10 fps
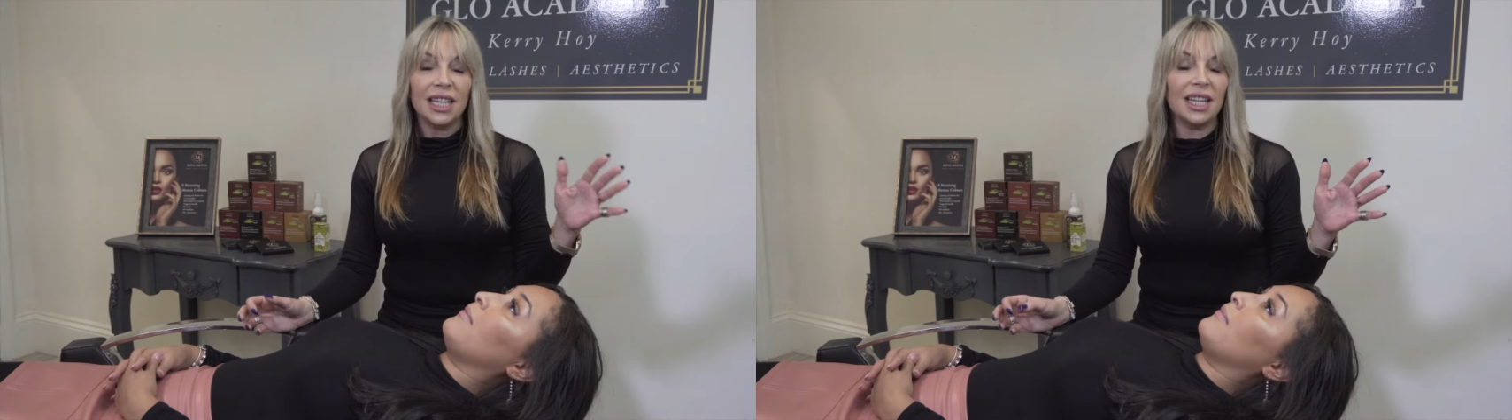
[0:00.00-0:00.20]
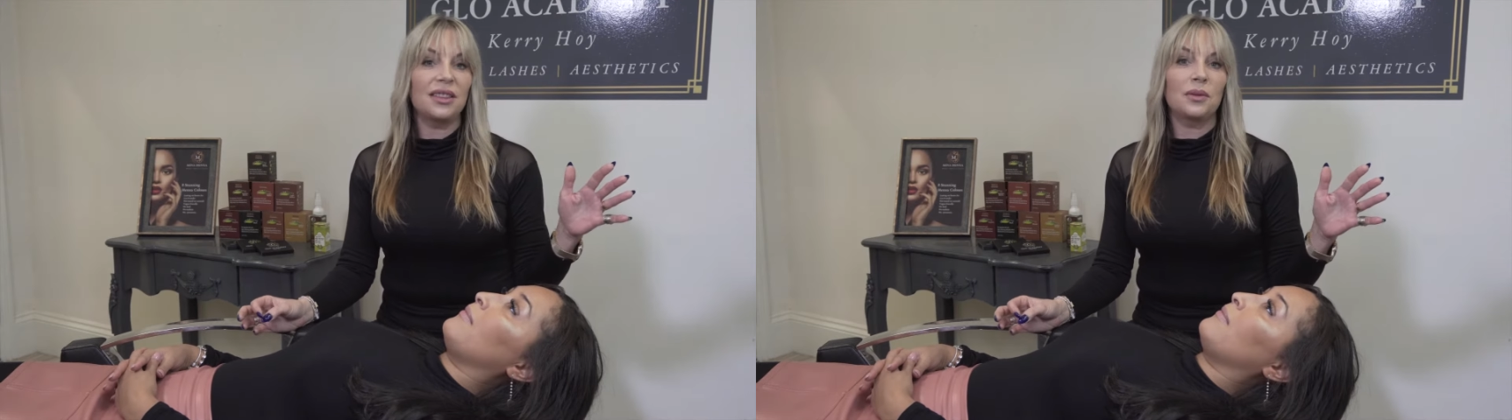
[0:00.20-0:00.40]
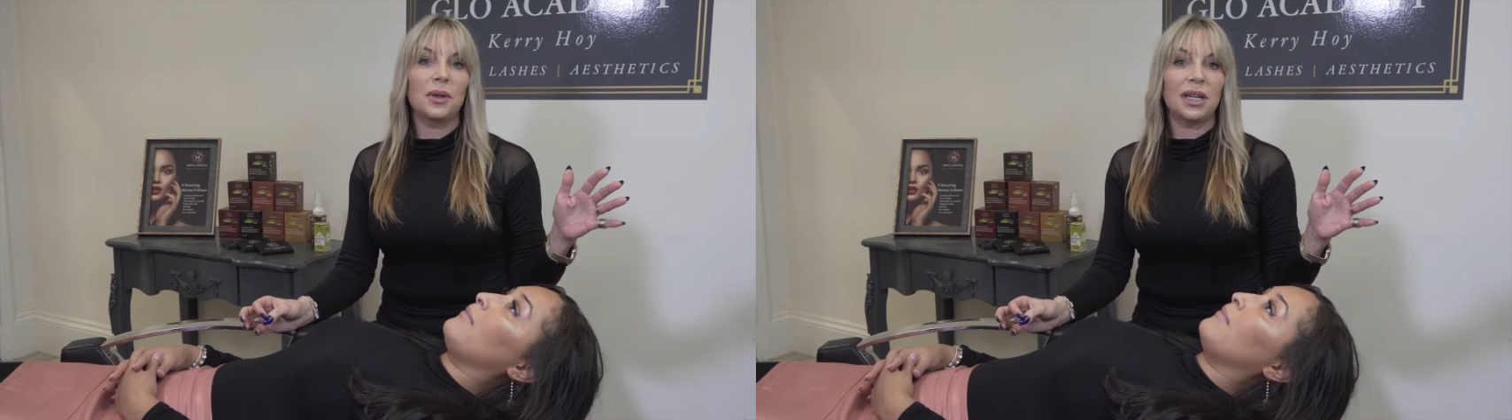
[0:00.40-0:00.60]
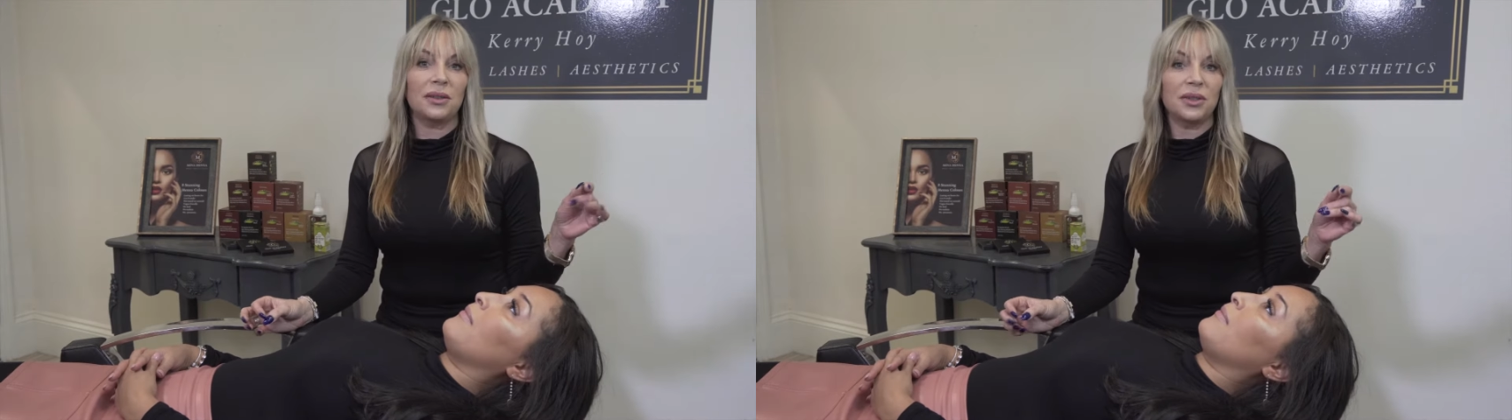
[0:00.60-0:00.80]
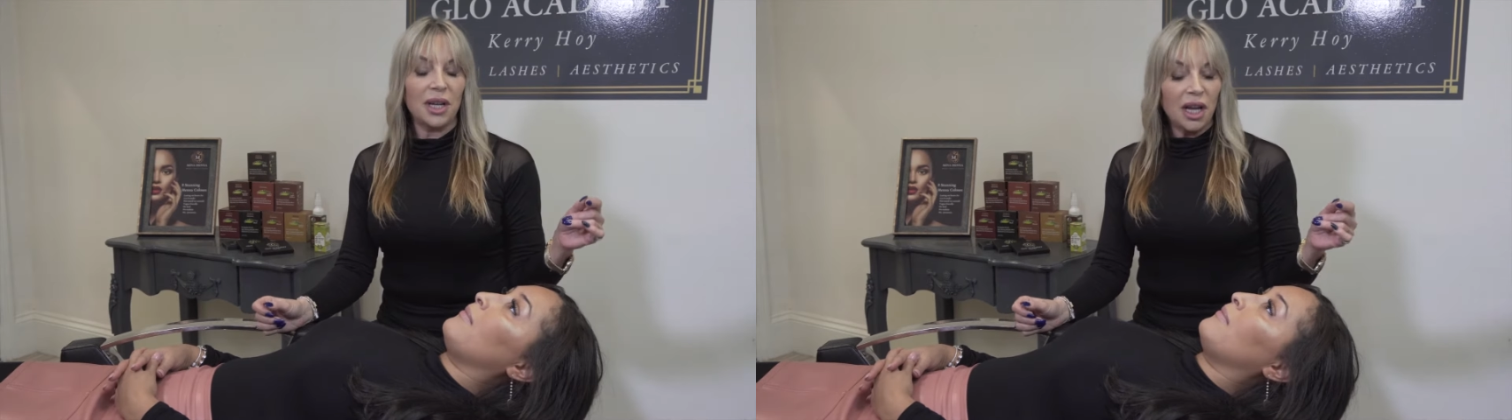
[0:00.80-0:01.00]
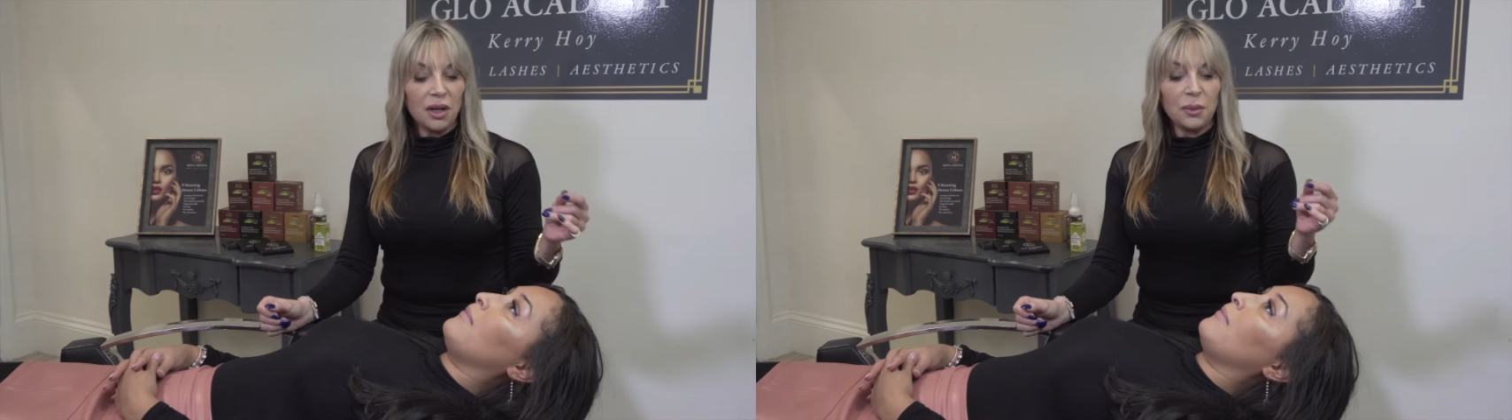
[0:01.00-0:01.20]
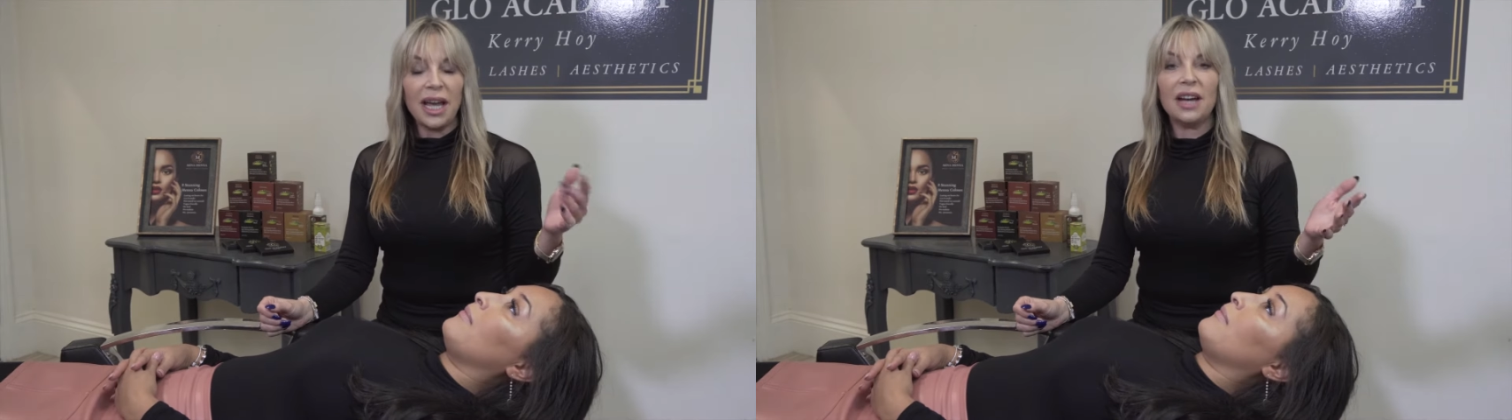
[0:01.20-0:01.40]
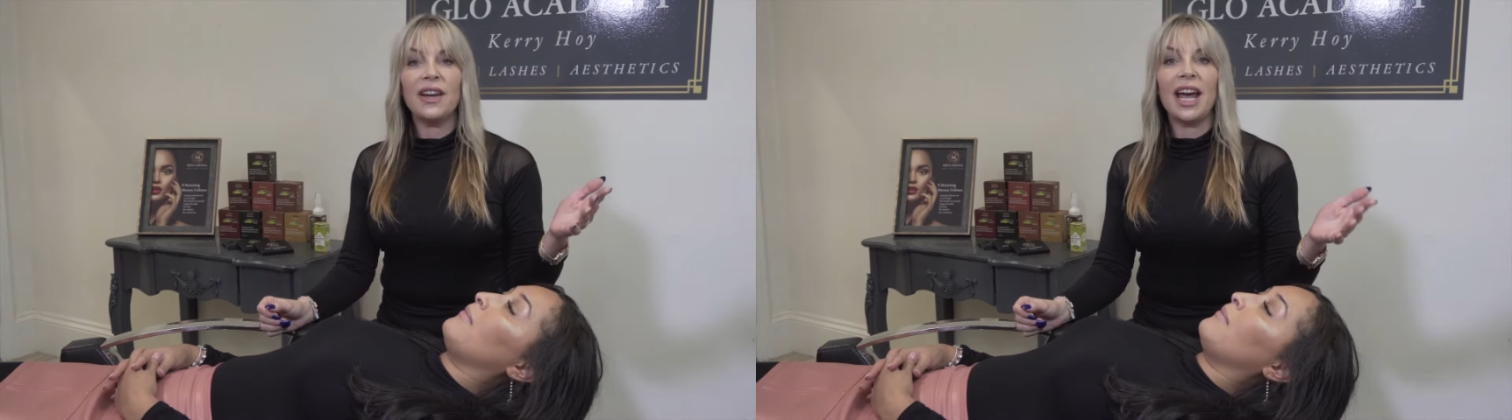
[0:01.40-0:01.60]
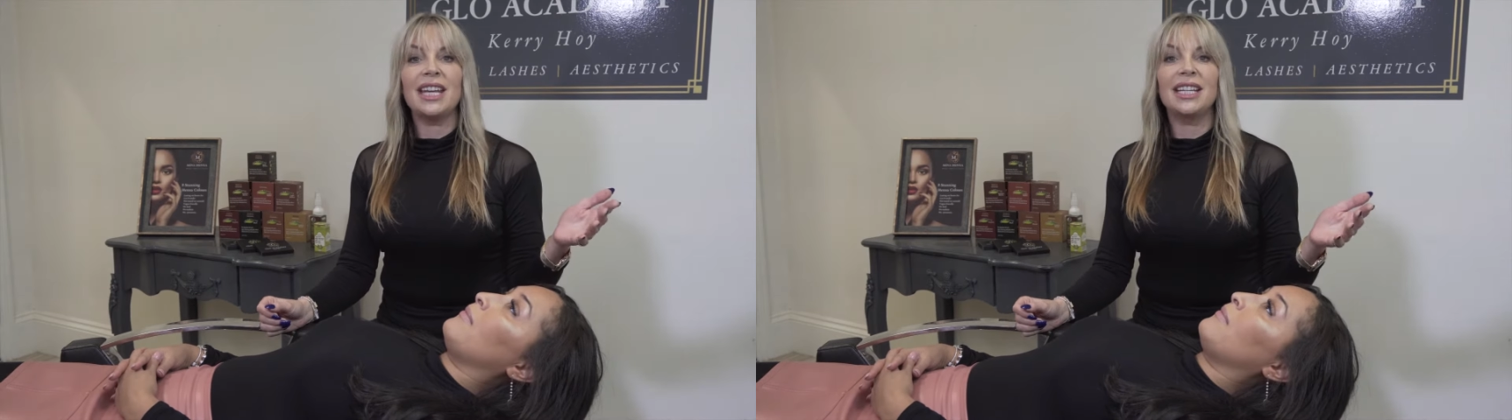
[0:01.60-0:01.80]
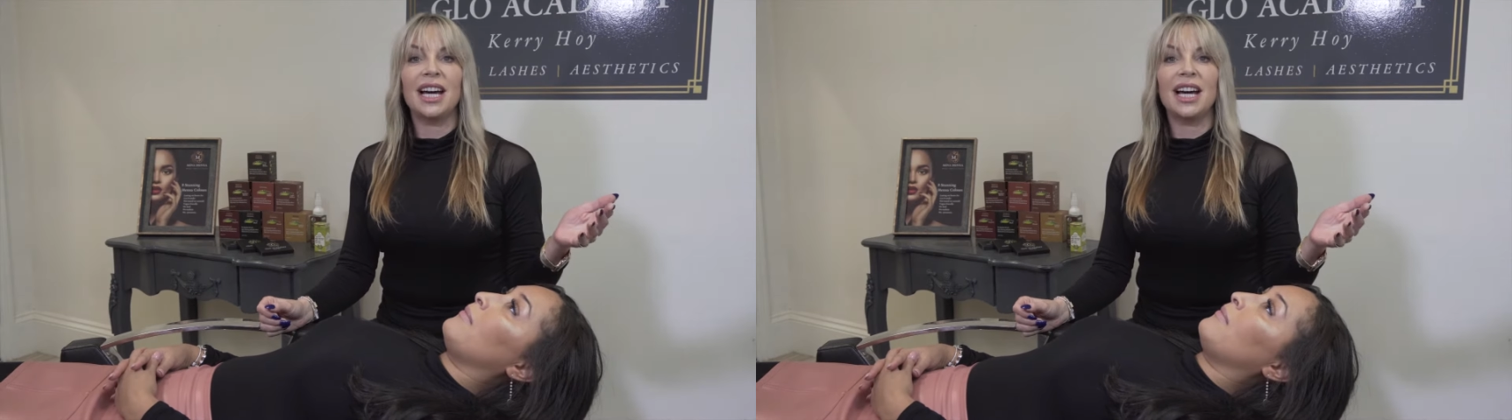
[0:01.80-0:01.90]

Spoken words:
in the world. We have 8